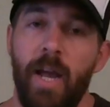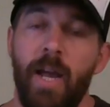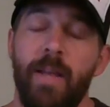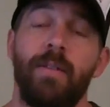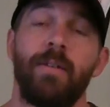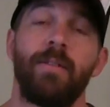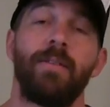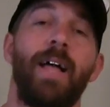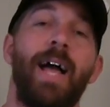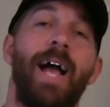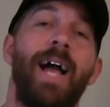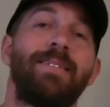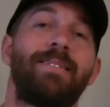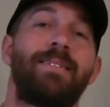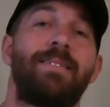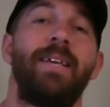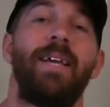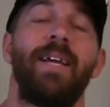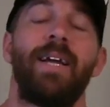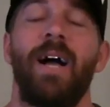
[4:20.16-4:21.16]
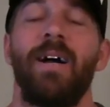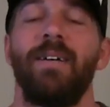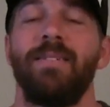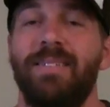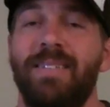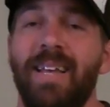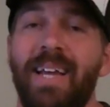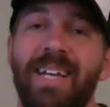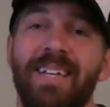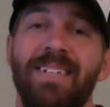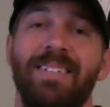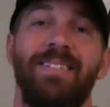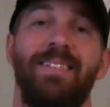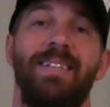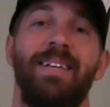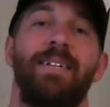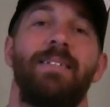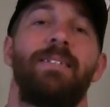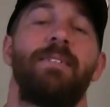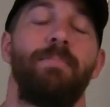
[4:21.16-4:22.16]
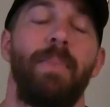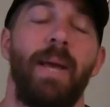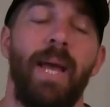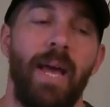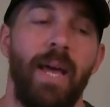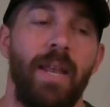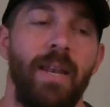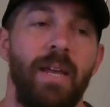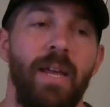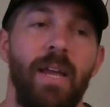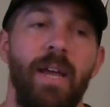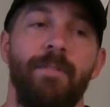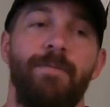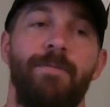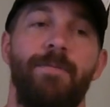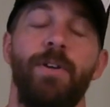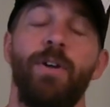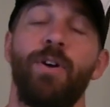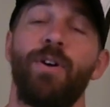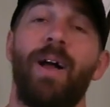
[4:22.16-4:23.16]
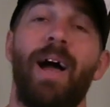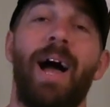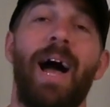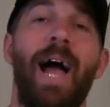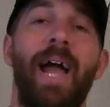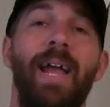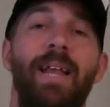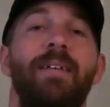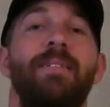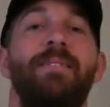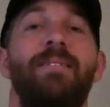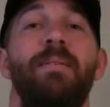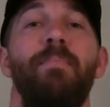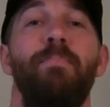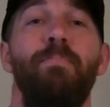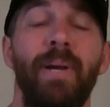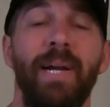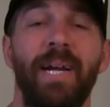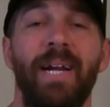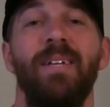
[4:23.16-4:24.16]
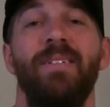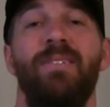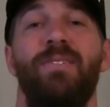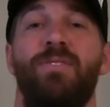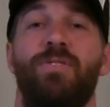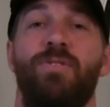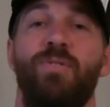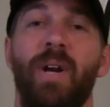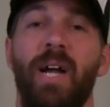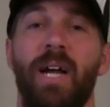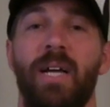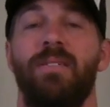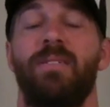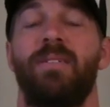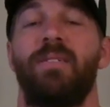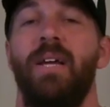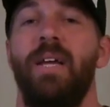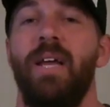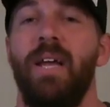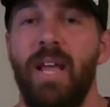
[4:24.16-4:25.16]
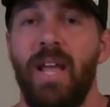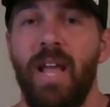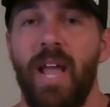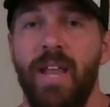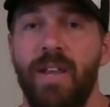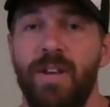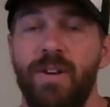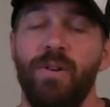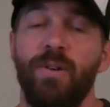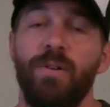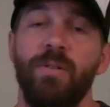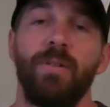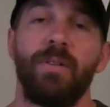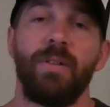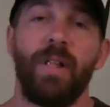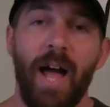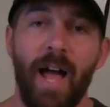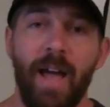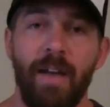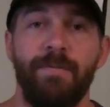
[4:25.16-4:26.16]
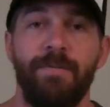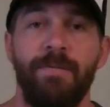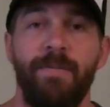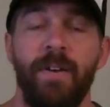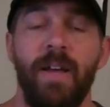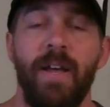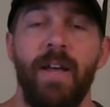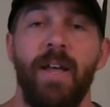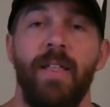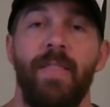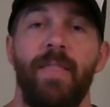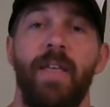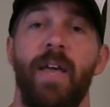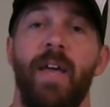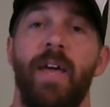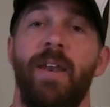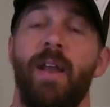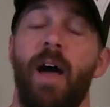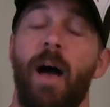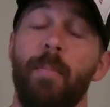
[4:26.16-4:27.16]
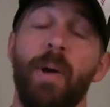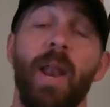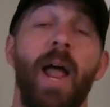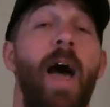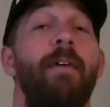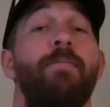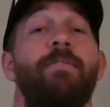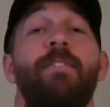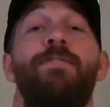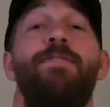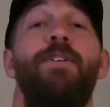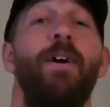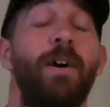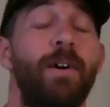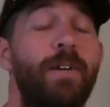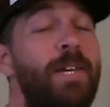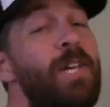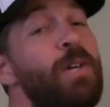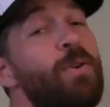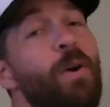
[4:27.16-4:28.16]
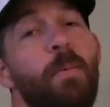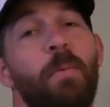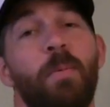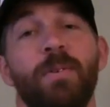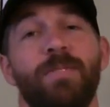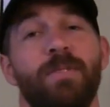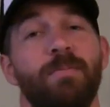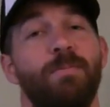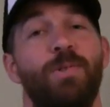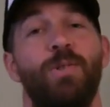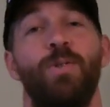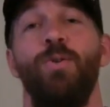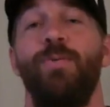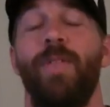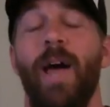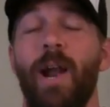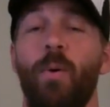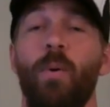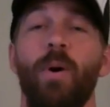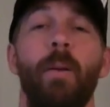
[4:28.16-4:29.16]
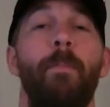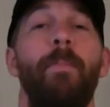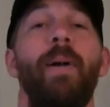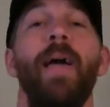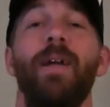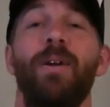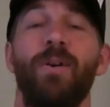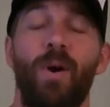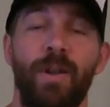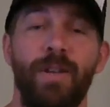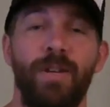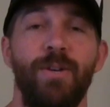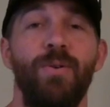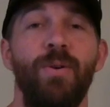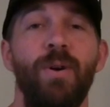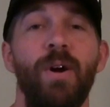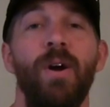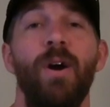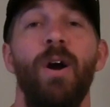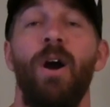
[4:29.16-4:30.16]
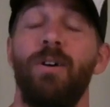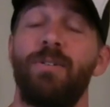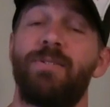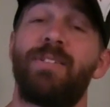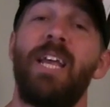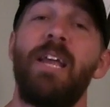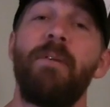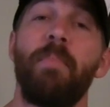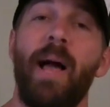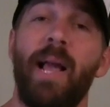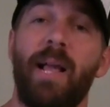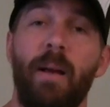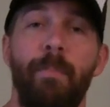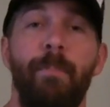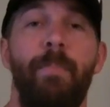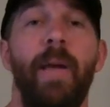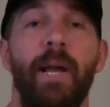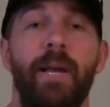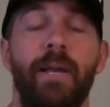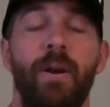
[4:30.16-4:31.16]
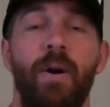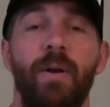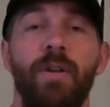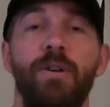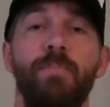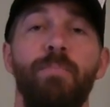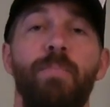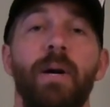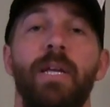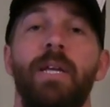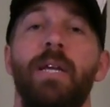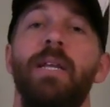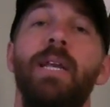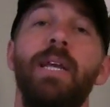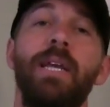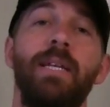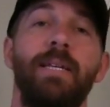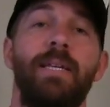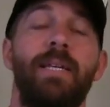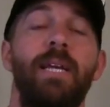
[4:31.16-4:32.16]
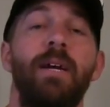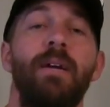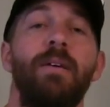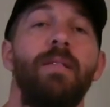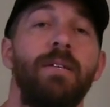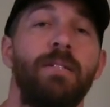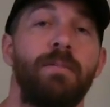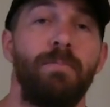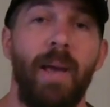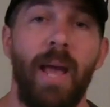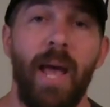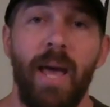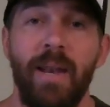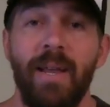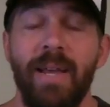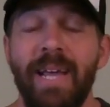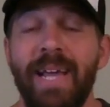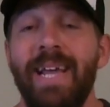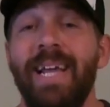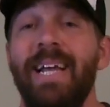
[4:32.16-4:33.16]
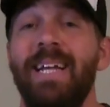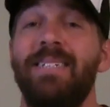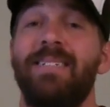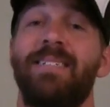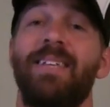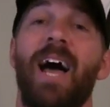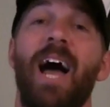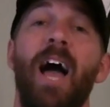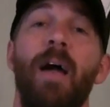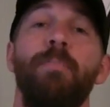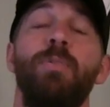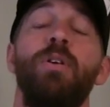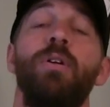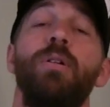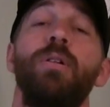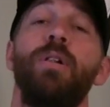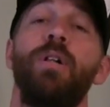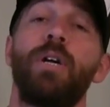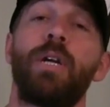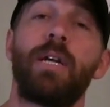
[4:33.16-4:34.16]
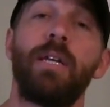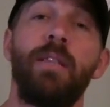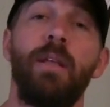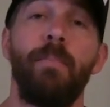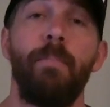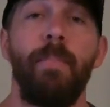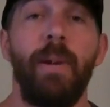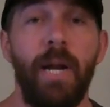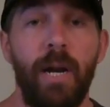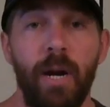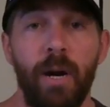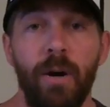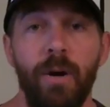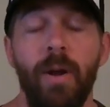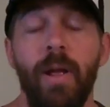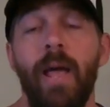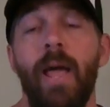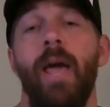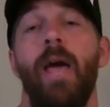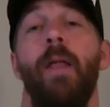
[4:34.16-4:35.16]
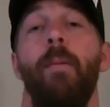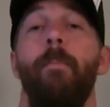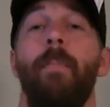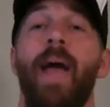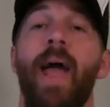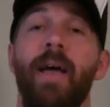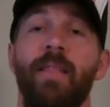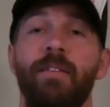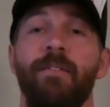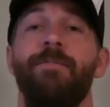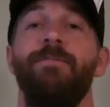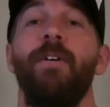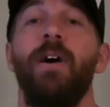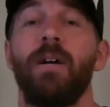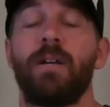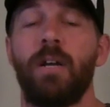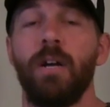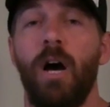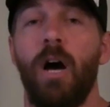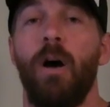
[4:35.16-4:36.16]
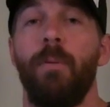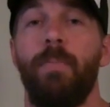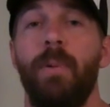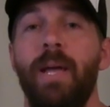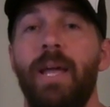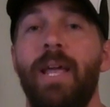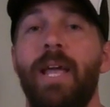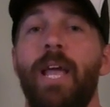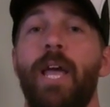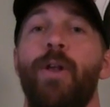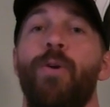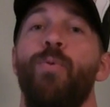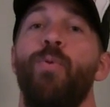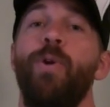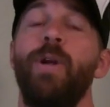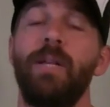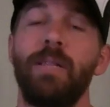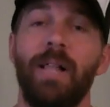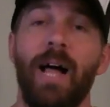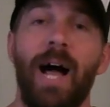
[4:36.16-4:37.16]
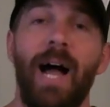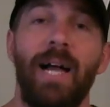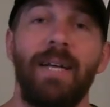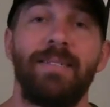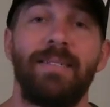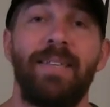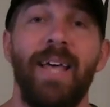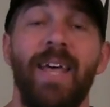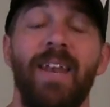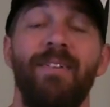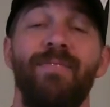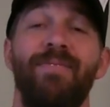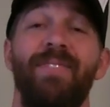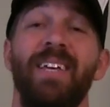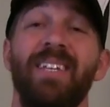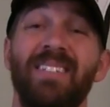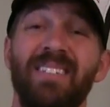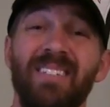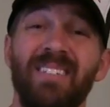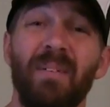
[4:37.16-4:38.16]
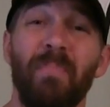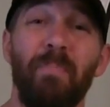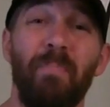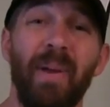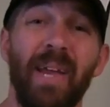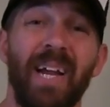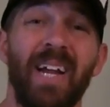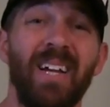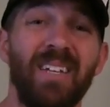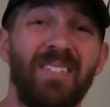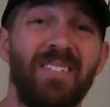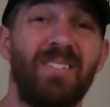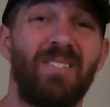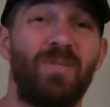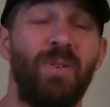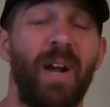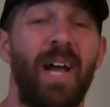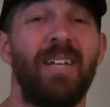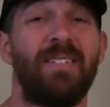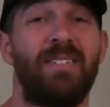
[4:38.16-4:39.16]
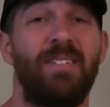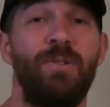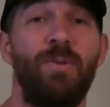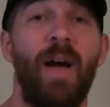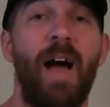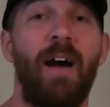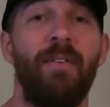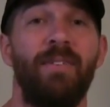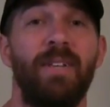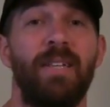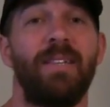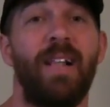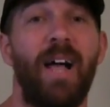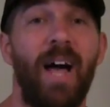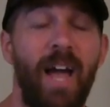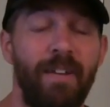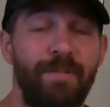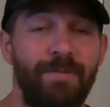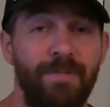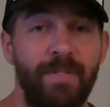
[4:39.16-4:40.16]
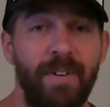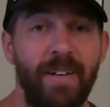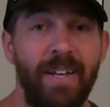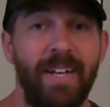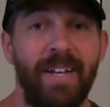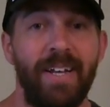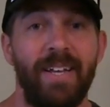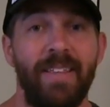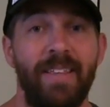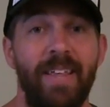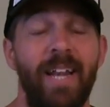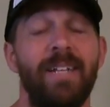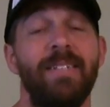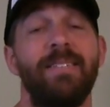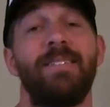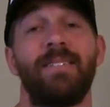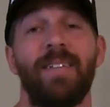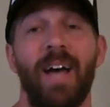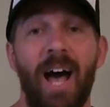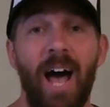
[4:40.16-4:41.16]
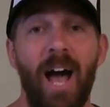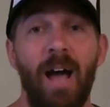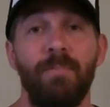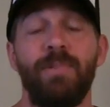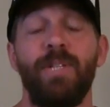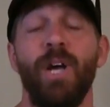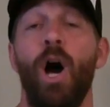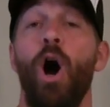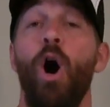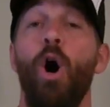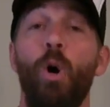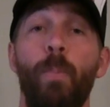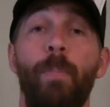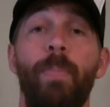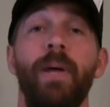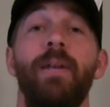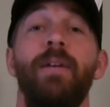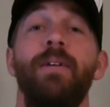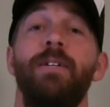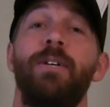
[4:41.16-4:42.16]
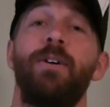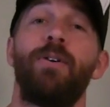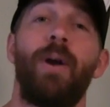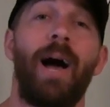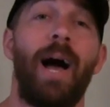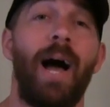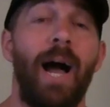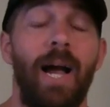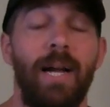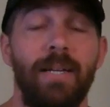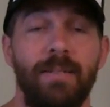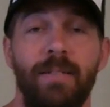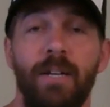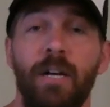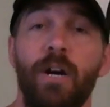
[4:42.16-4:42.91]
And the last thing I'll say is this, man. If your height is the biggest stress in your life, then I'm gonna have to fuck you up with some truth. I don't wanna pick on you or seem like I'm picking on you, but you need to hear this, man. It's time you look in the mirror and man the fuck up and realize that if this is the biggest stress you have in life, then it's time to open your eyes.